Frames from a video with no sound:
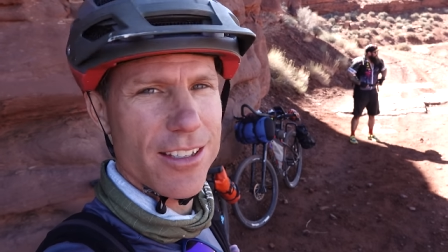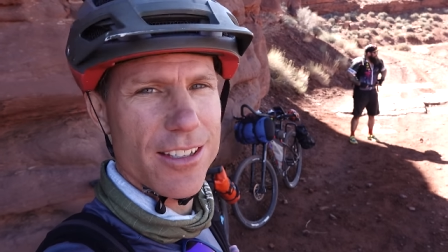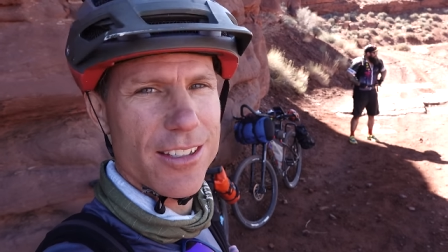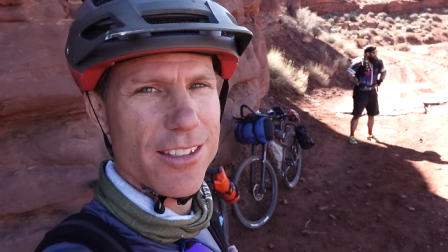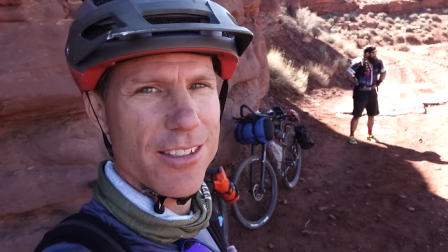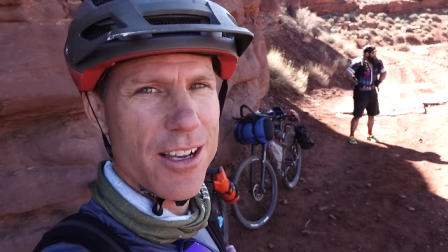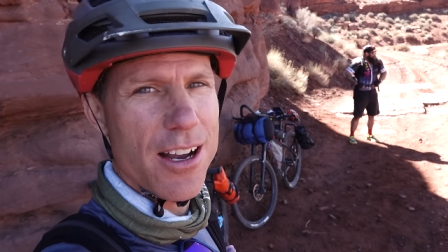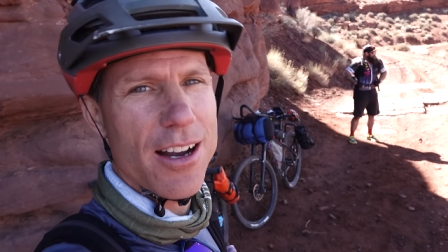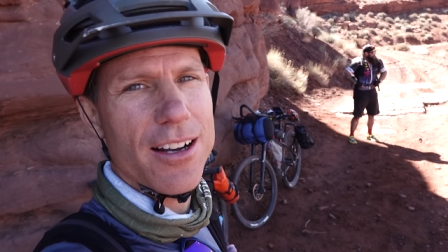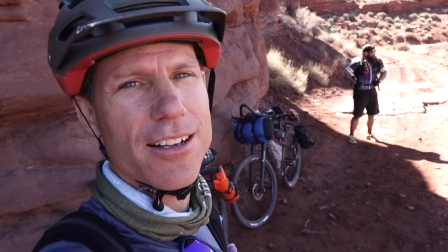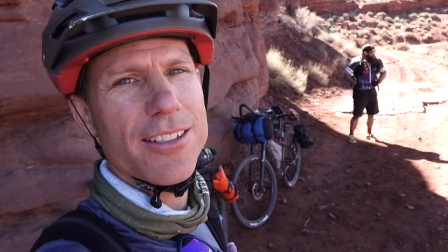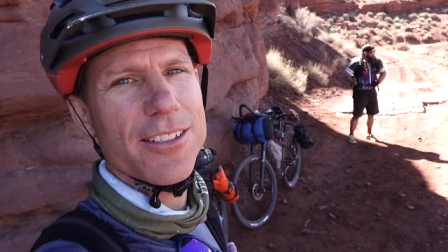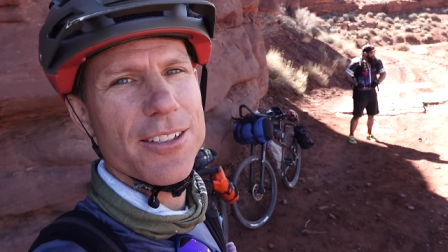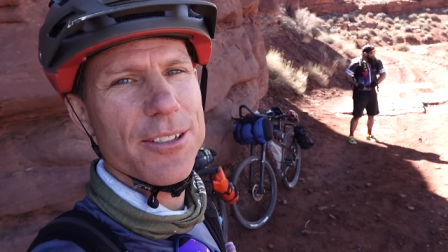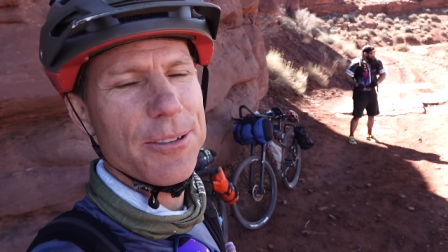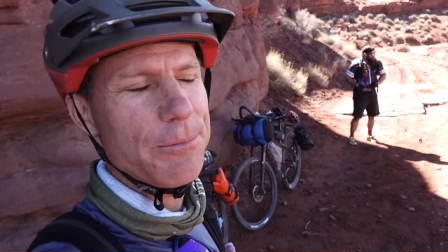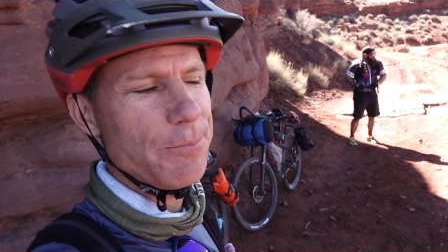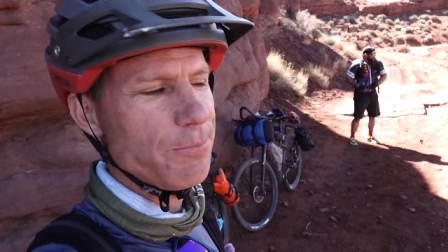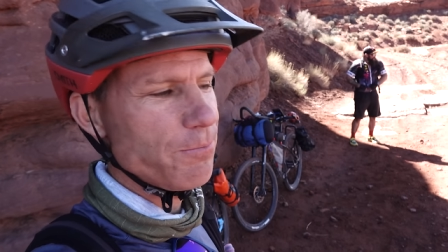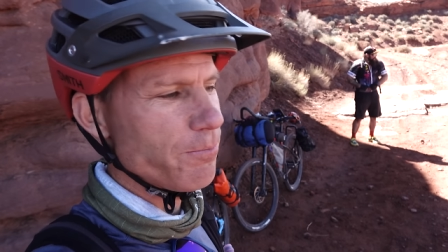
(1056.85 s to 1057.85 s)
This
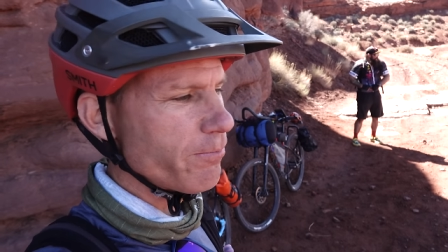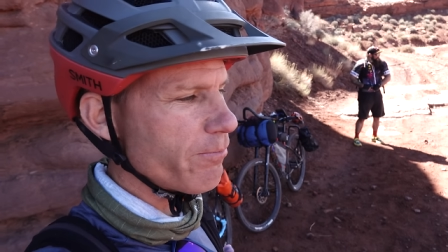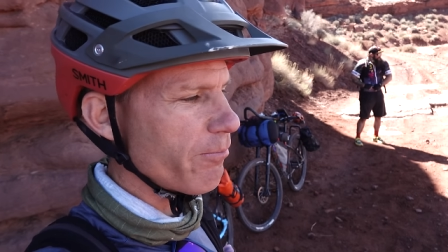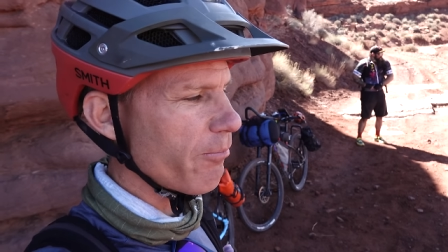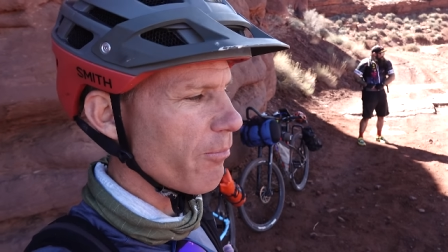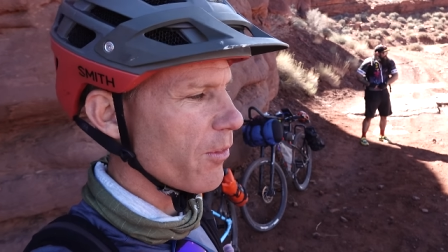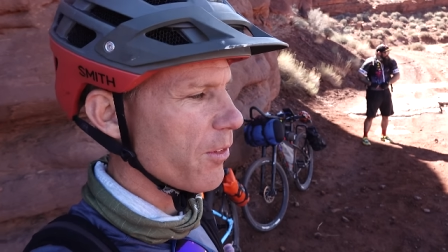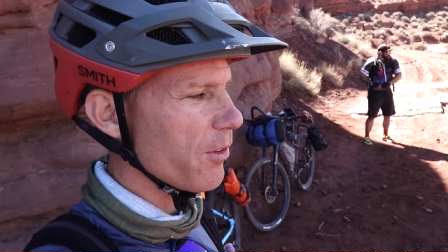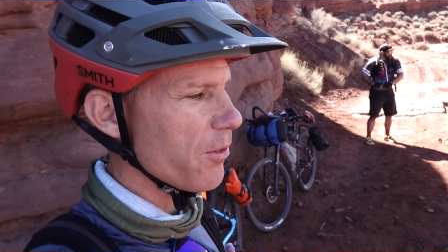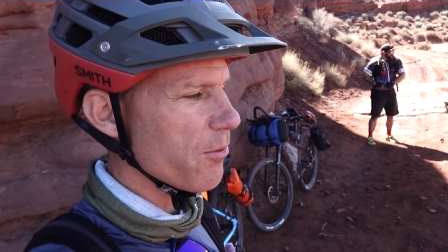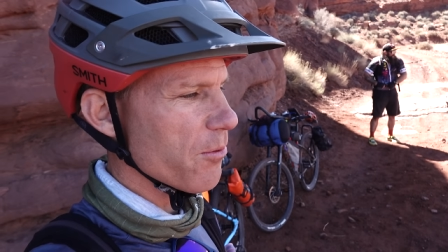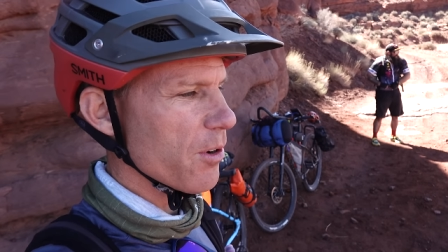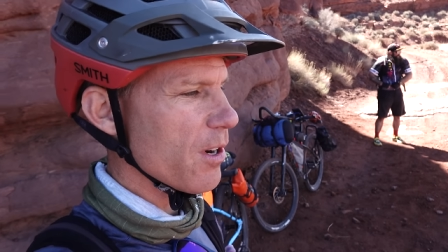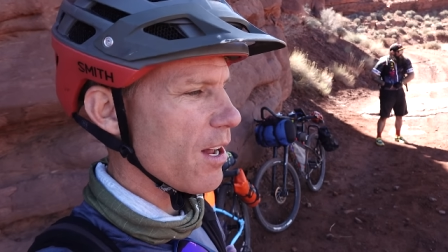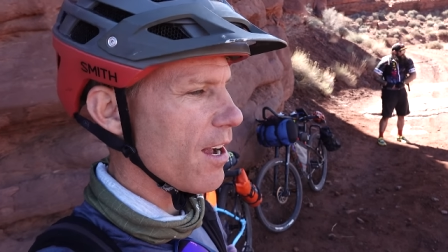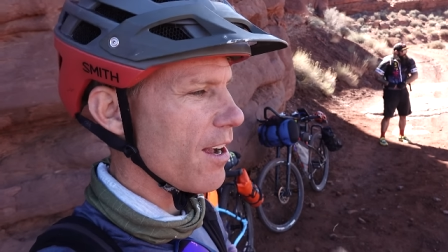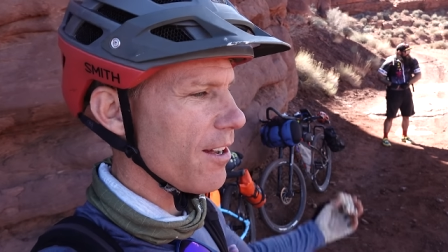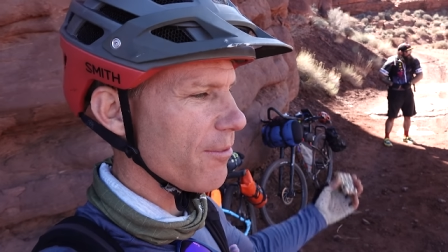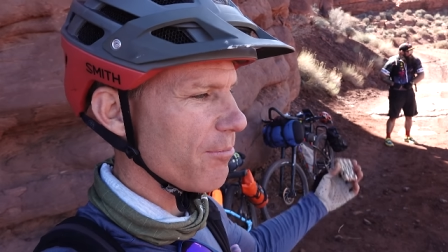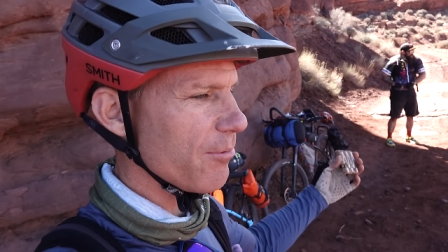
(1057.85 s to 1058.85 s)
sucks. We're
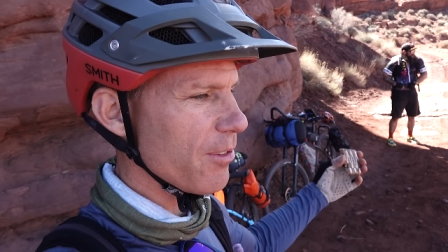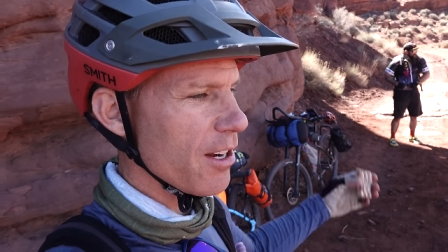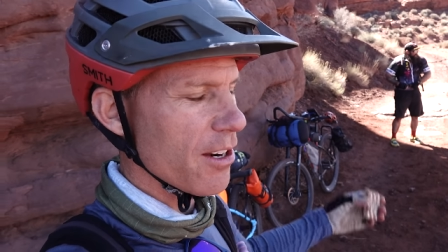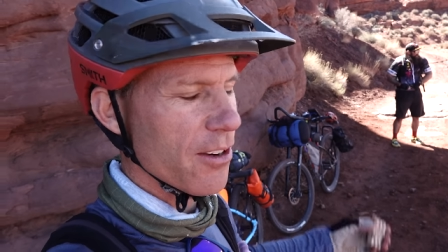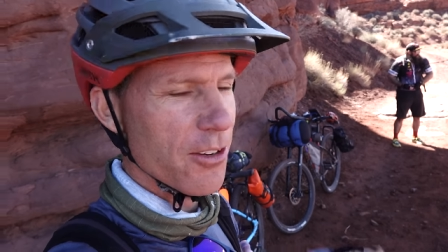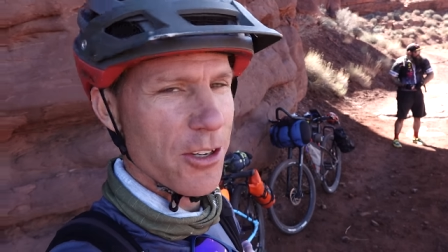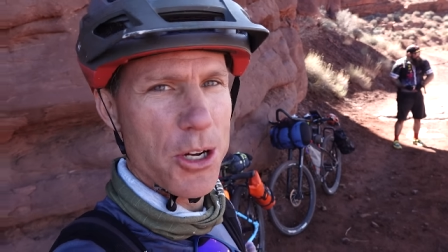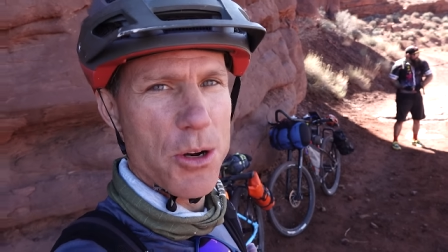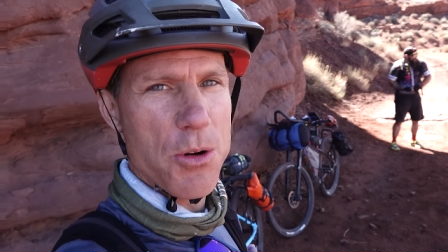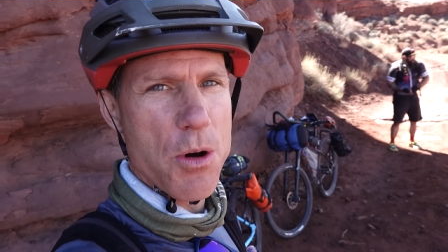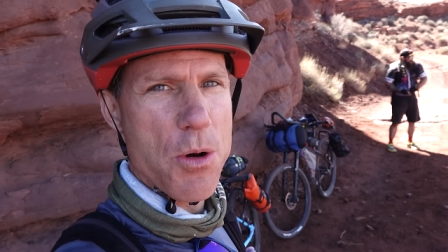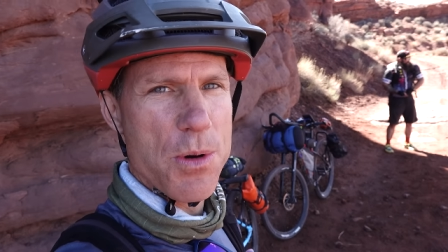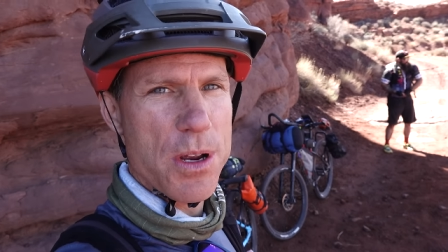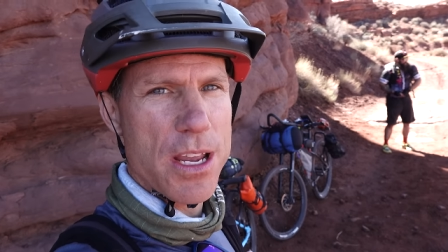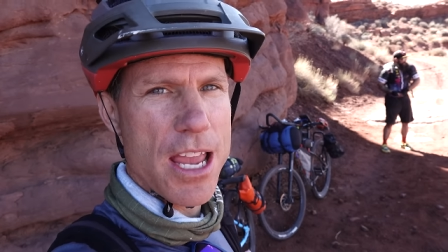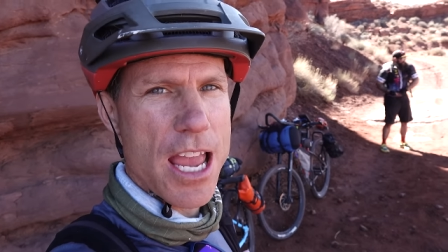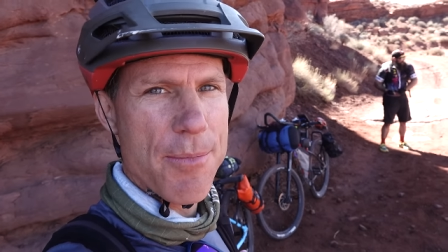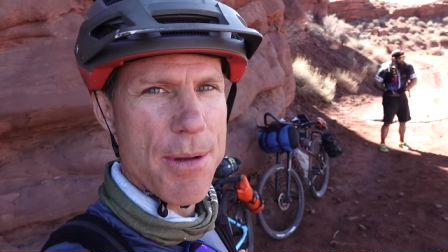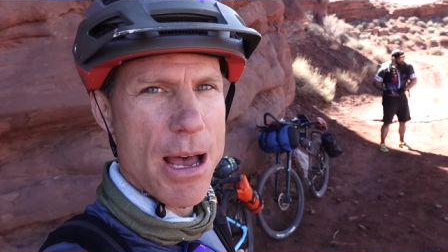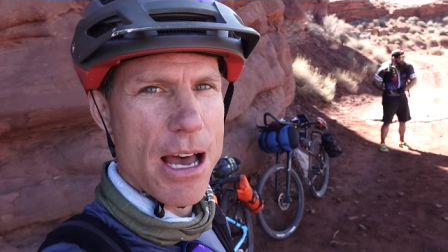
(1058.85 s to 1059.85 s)
not going to do what we
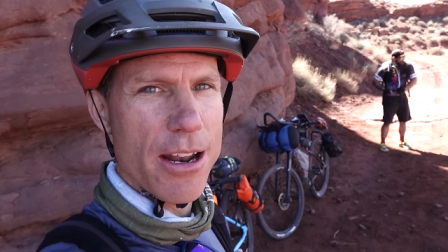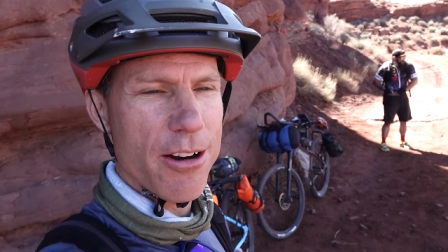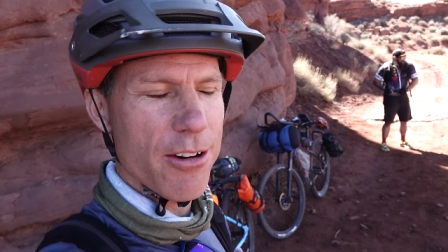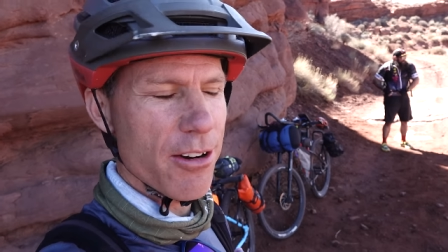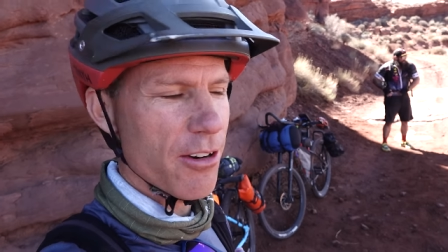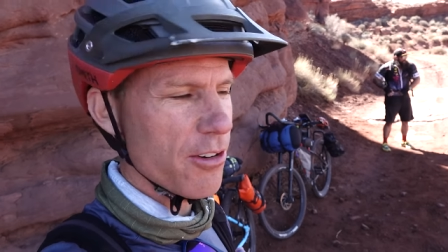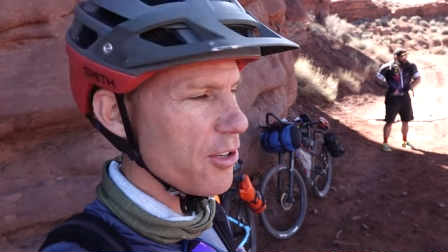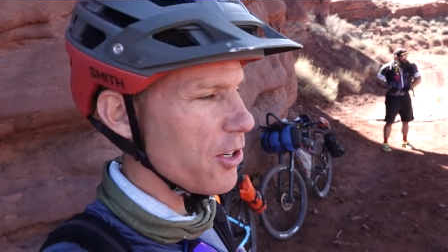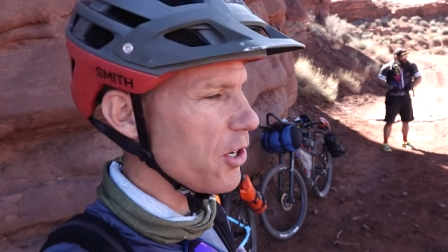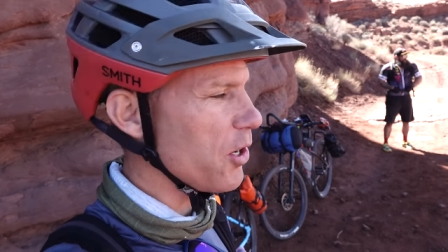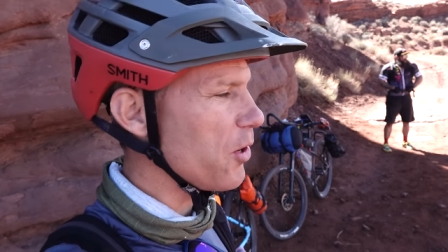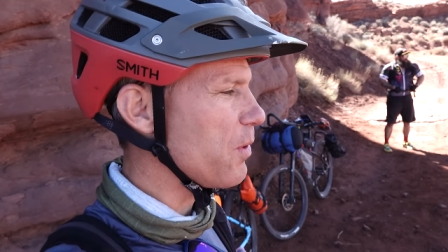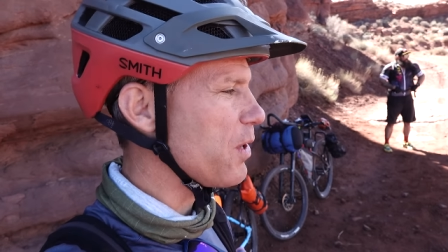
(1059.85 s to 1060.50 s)
came out here to do.